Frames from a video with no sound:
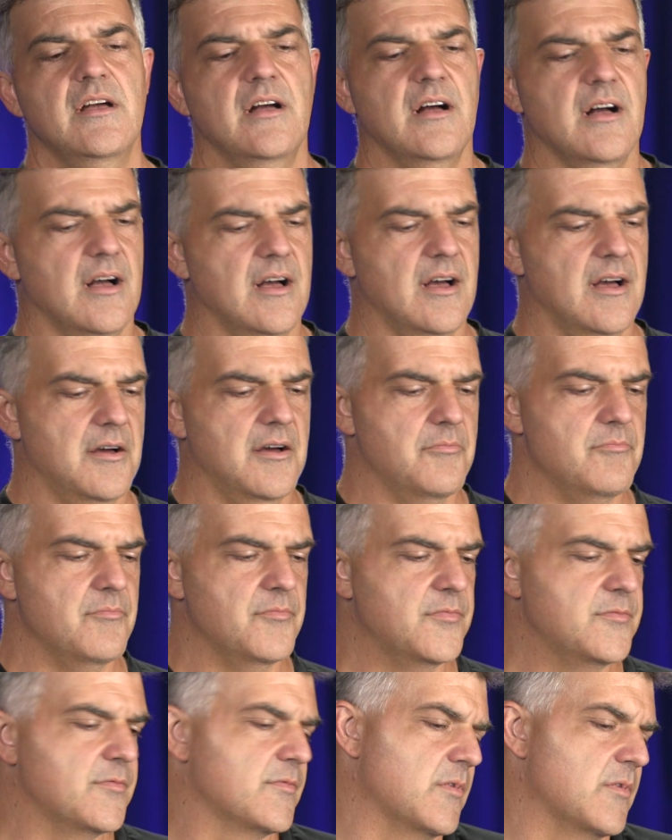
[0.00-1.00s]

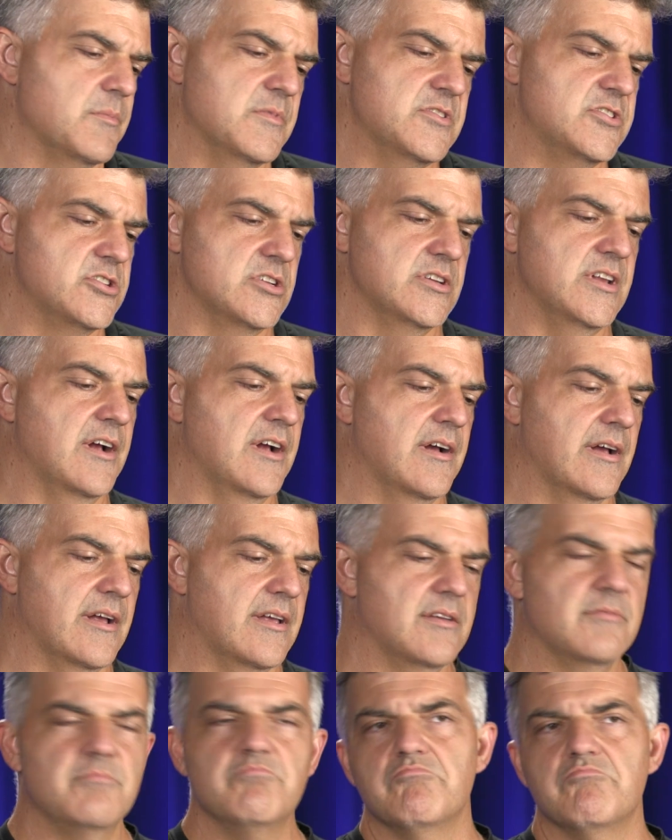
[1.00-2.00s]
from a
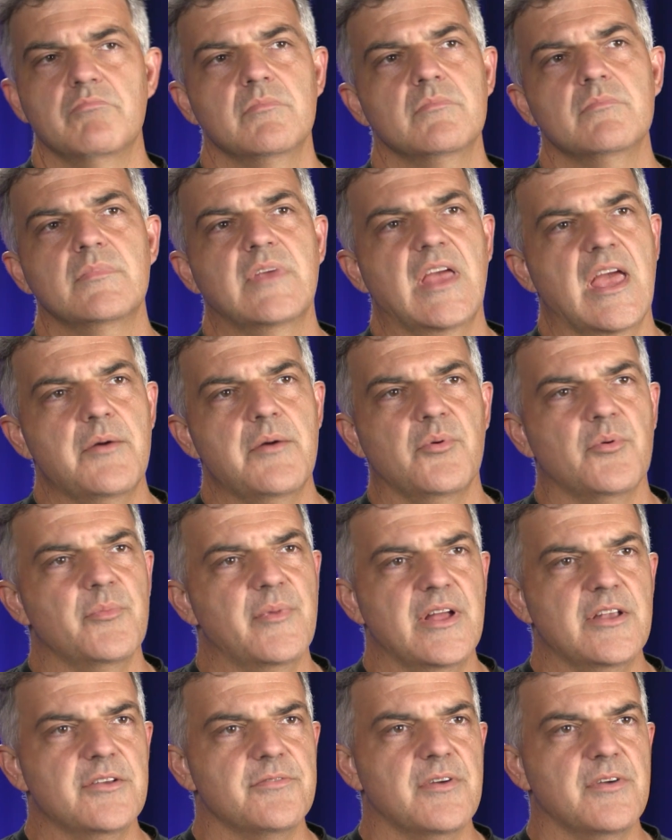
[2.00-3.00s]
generic cable
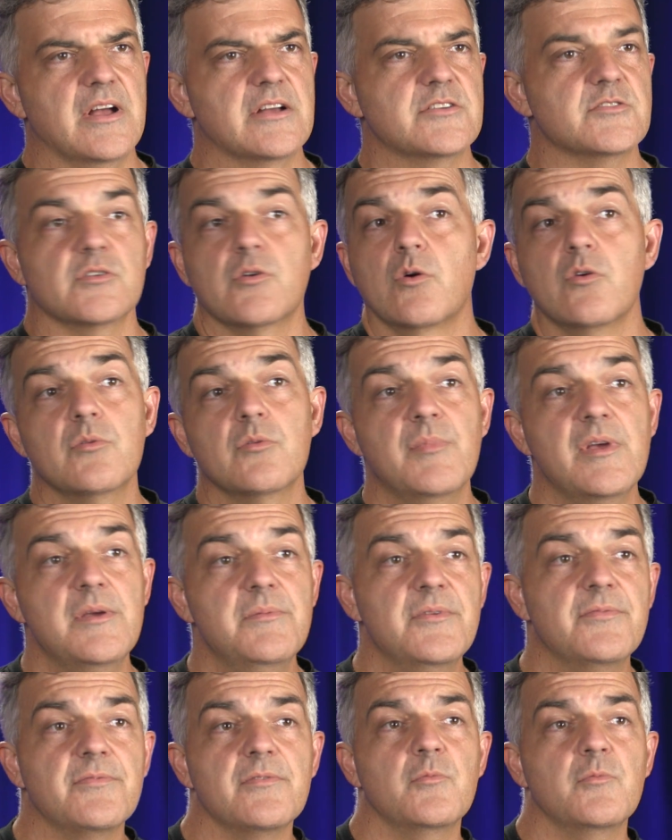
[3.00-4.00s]
manufacturer, or
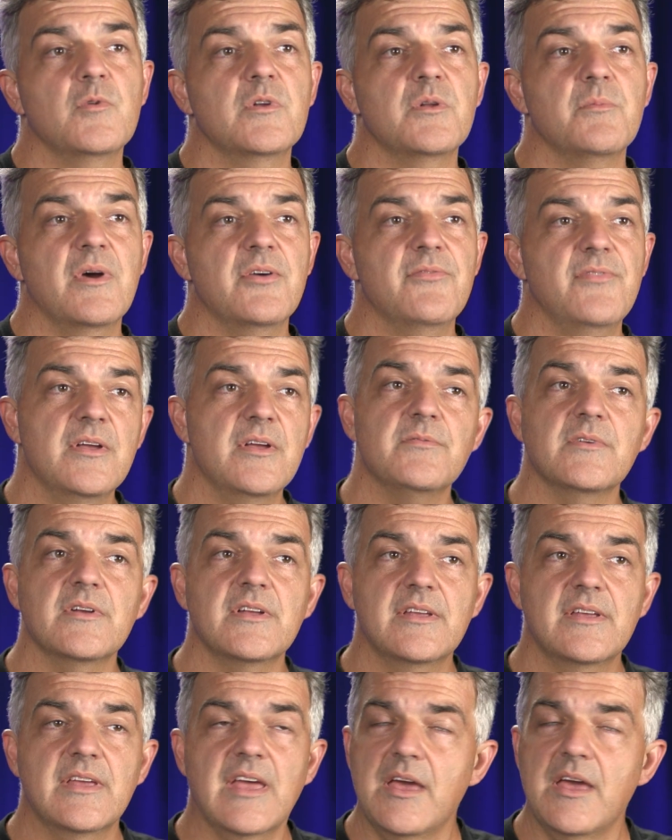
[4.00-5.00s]
maybe from one of my
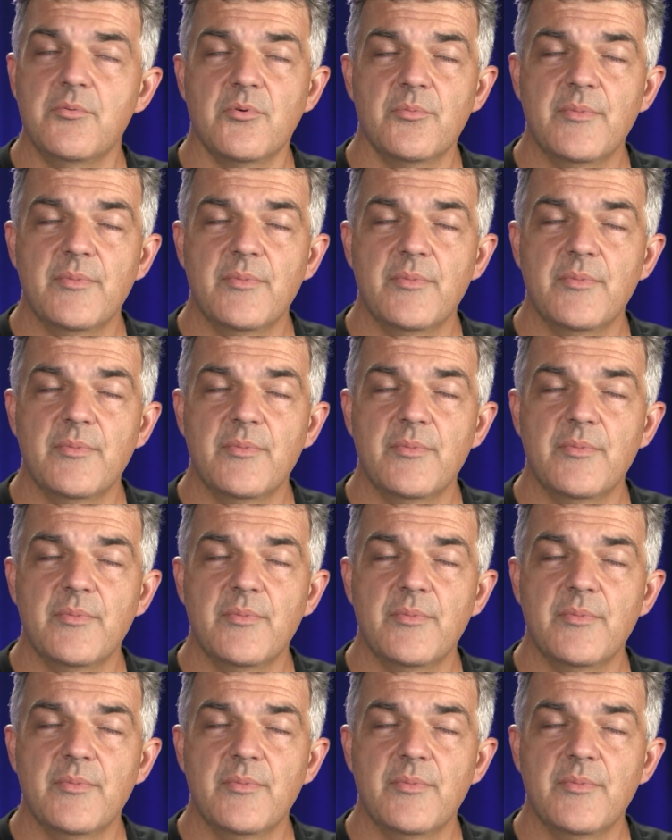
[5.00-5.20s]
favorite cable